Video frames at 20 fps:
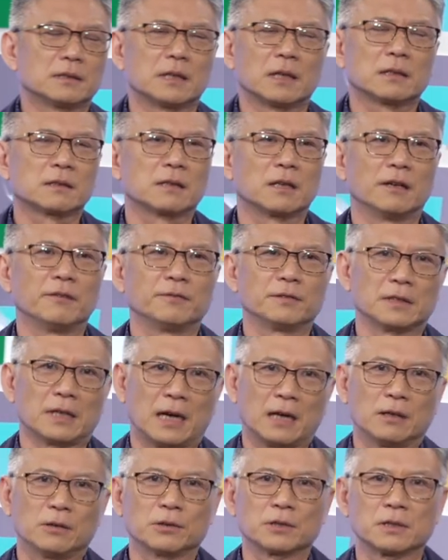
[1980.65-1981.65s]
that gives
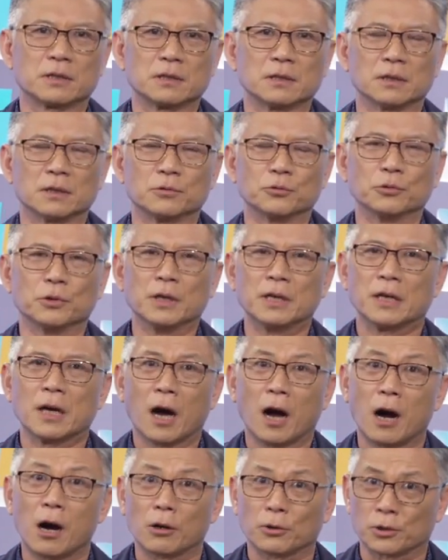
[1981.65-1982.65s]
IOC a really
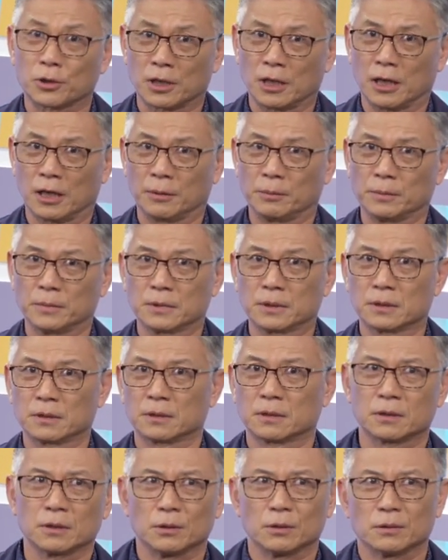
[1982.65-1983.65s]
hard time.
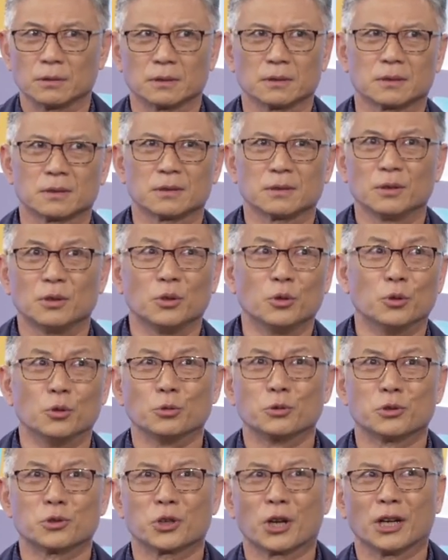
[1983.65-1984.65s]
So, so
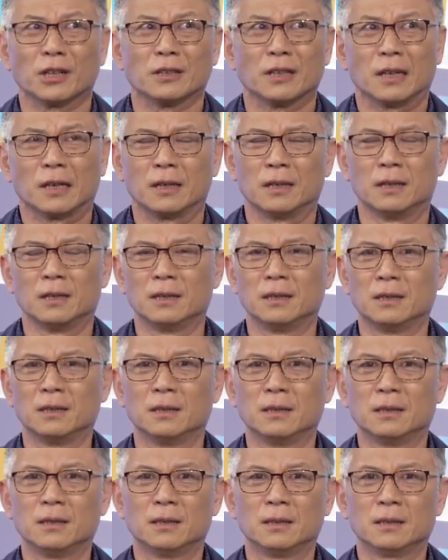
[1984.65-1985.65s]
who's China?
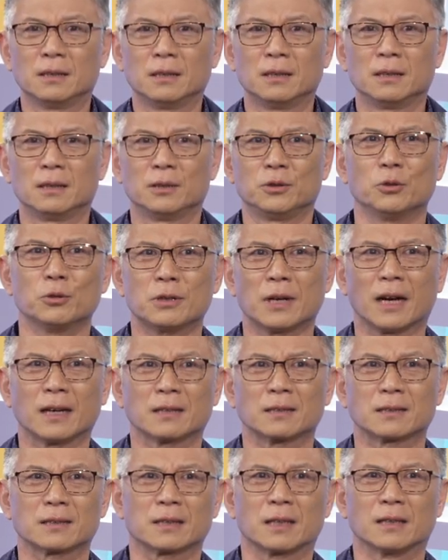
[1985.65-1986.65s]
you
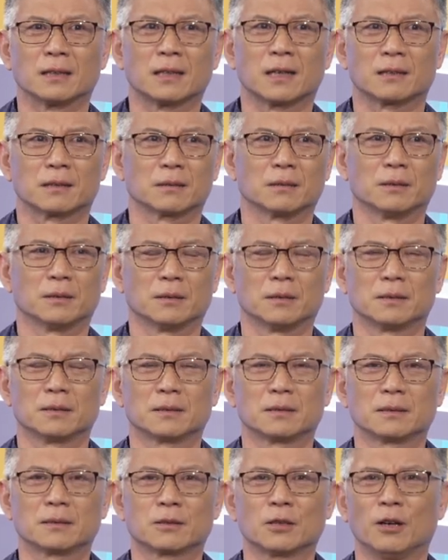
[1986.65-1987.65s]
guys cannot
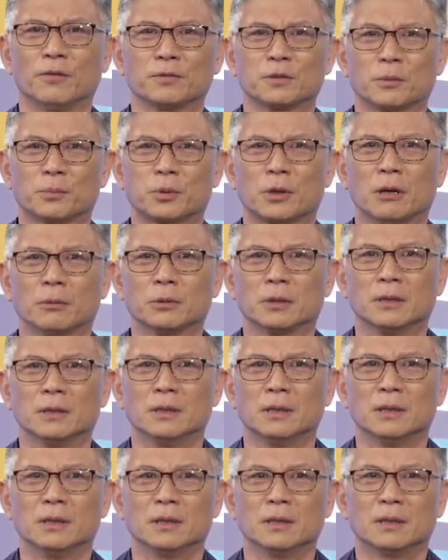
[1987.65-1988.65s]
solve the problem.
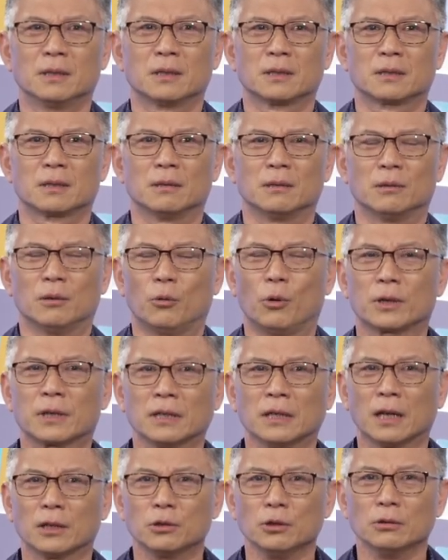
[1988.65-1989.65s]
So what
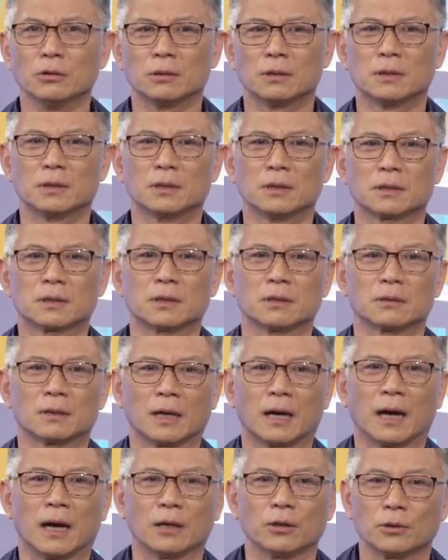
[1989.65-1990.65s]
can I do? So
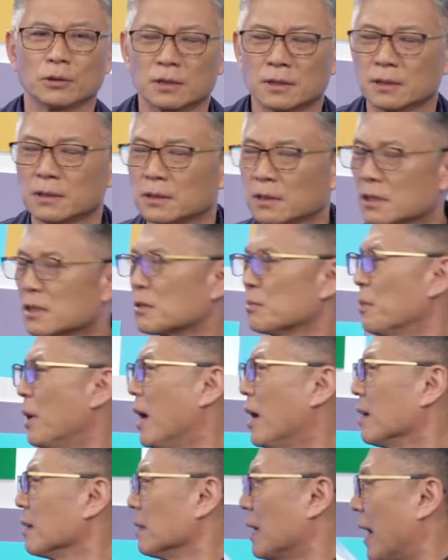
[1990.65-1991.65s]
the IOC, the
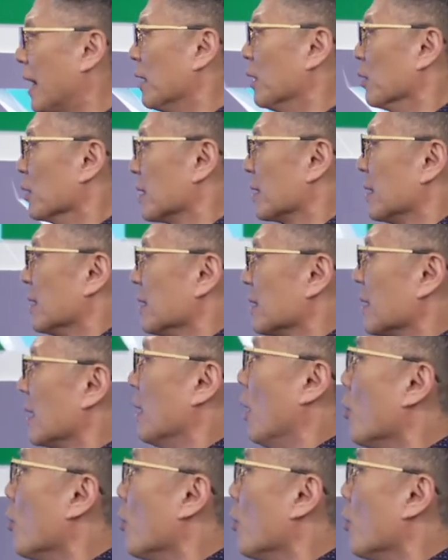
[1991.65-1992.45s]
smart IOC said,